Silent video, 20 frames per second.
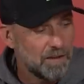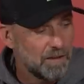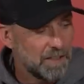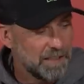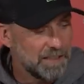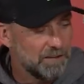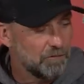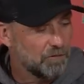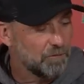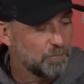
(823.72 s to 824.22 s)

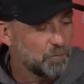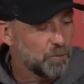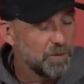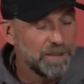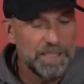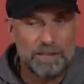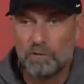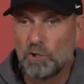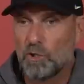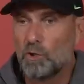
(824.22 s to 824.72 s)
and Liverpool
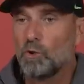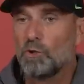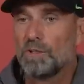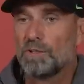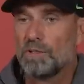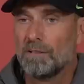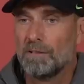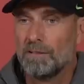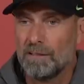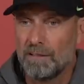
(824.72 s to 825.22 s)
never
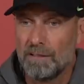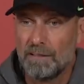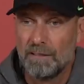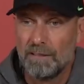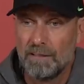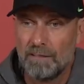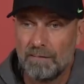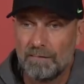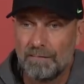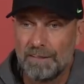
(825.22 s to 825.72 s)
could.
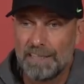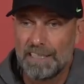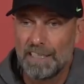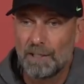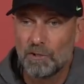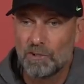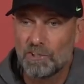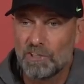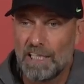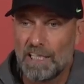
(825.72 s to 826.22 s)
We
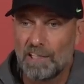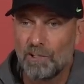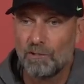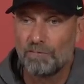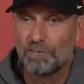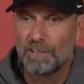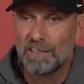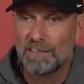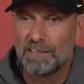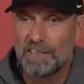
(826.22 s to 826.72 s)
cannot start
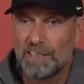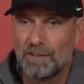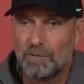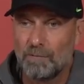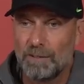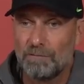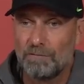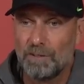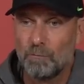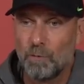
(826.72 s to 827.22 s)
loving a team
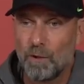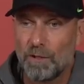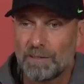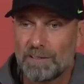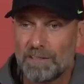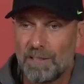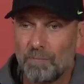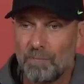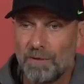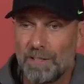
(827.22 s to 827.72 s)
when we
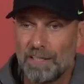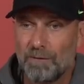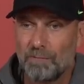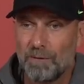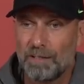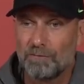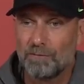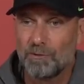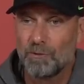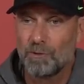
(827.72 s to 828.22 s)
want something.
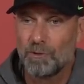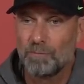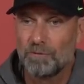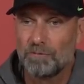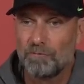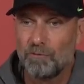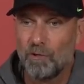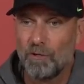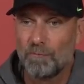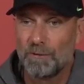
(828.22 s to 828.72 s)
We have to do it
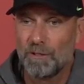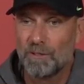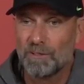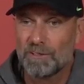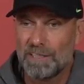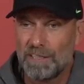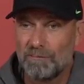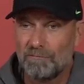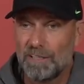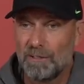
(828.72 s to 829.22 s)
before,
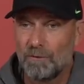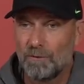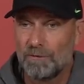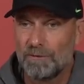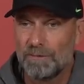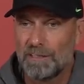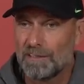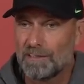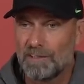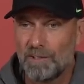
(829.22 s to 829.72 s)
because
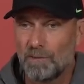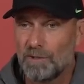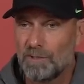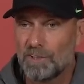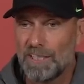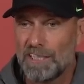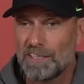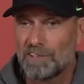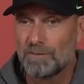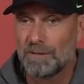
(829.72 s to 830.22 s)
then that's the only
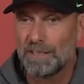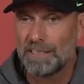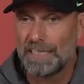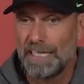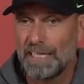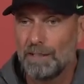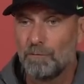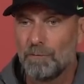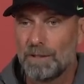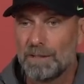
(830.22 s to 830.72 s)
chance we
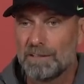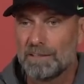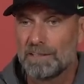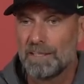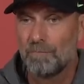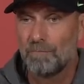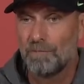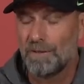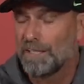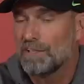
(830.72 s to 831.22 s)
can win
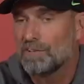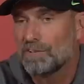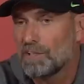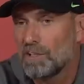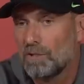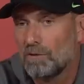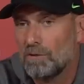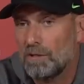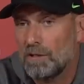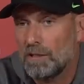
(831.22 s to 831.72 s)
something.
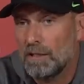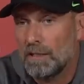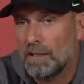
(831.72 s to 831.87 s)
So